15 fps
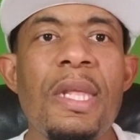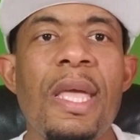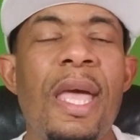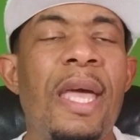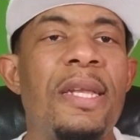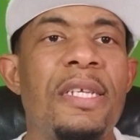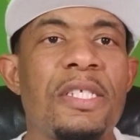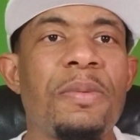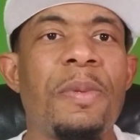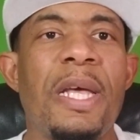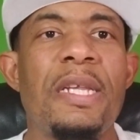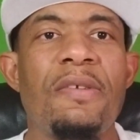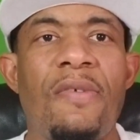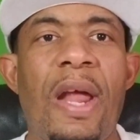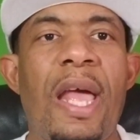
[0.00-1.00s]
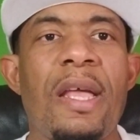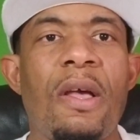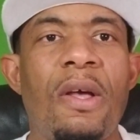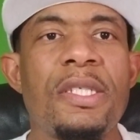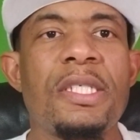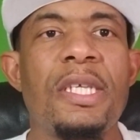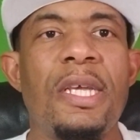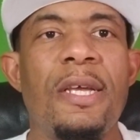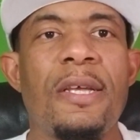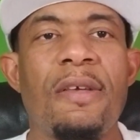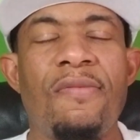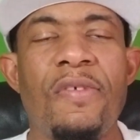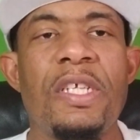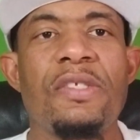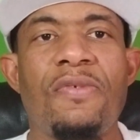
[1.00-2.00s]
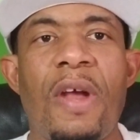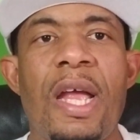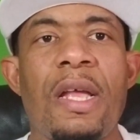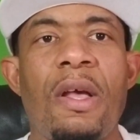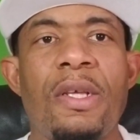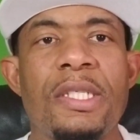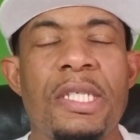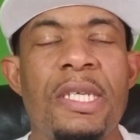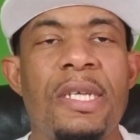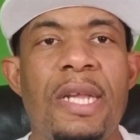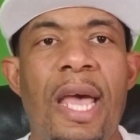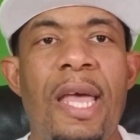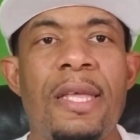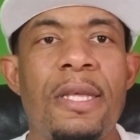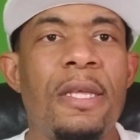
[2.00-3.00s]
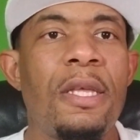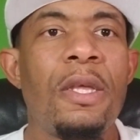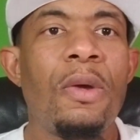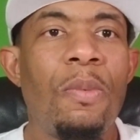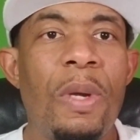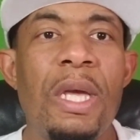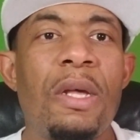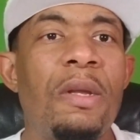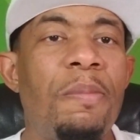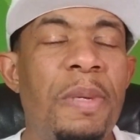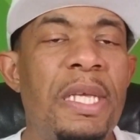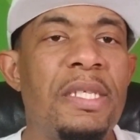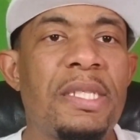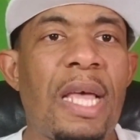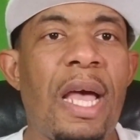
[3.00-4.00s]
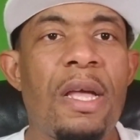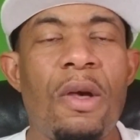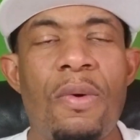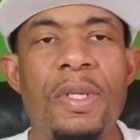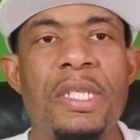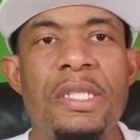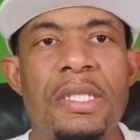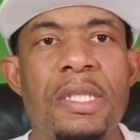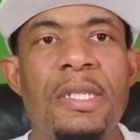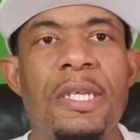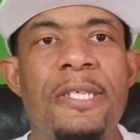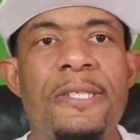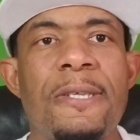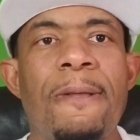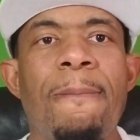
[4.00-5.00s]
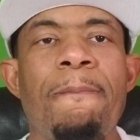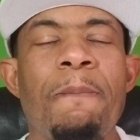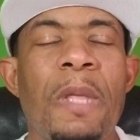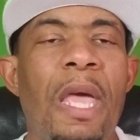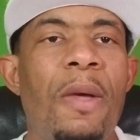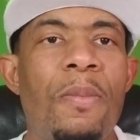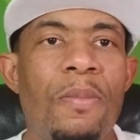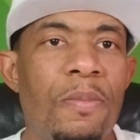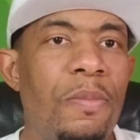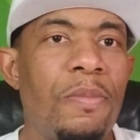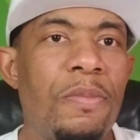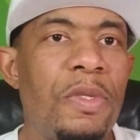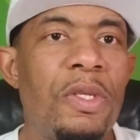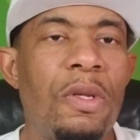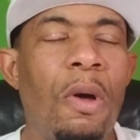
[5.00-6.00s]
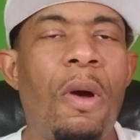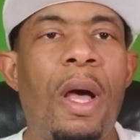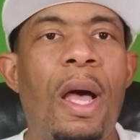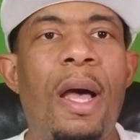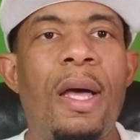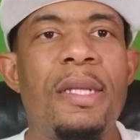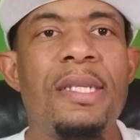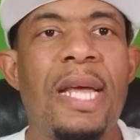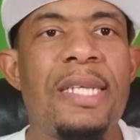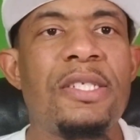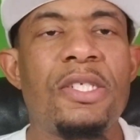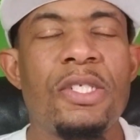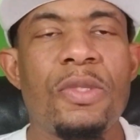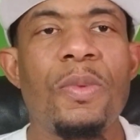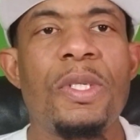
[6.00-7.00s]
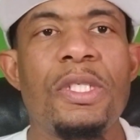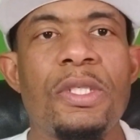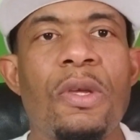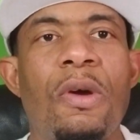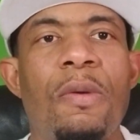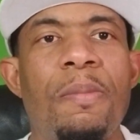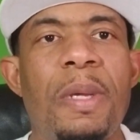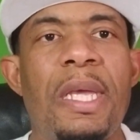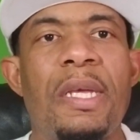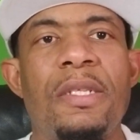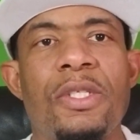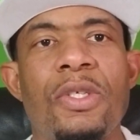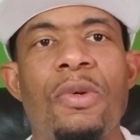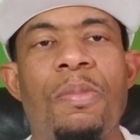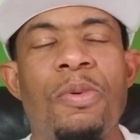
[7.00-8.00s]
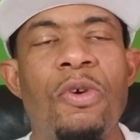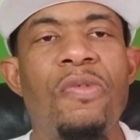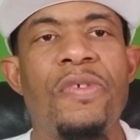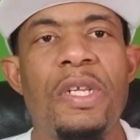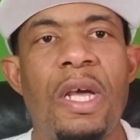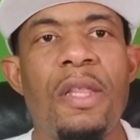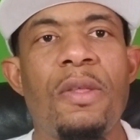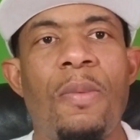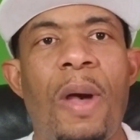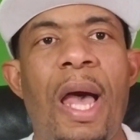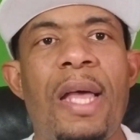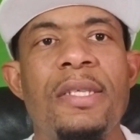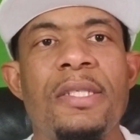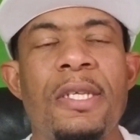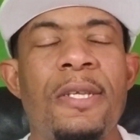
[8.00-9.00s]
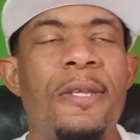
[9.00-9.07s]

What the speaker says: and explain to Ryan Garcia, convince Ryan Garcia that we are the B-side going into this. And, you know, that's just what it's going to be until proven otherwise.